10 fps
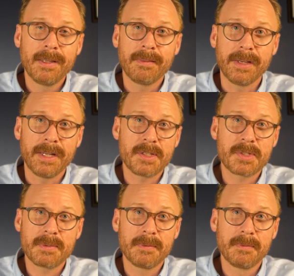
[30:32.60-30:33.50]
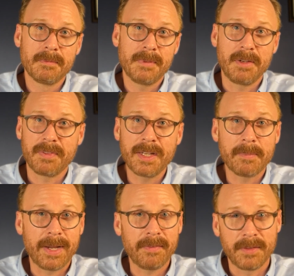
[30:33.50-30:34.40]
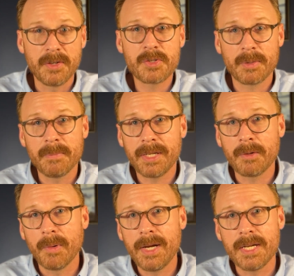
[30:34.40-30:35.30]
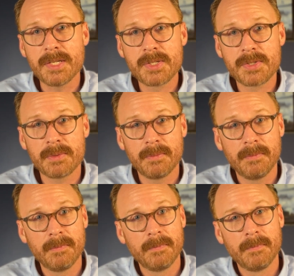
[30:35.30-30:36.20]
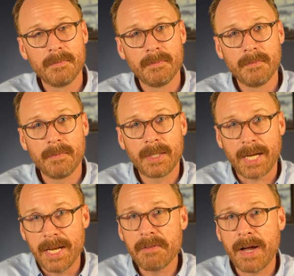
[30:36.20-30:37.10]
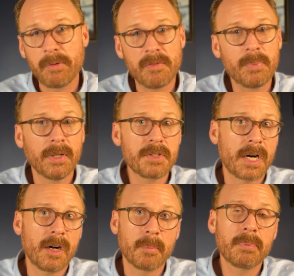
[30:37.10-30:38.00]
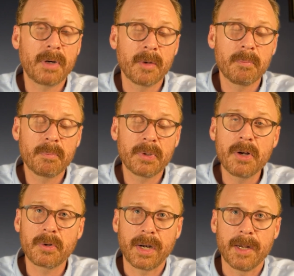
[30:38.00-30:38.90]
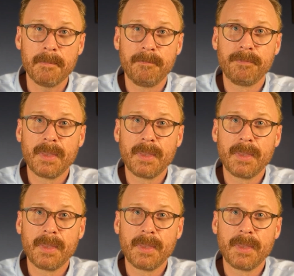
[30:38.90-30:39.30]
That's, when you think about, those are many ways kind of how we've built our program.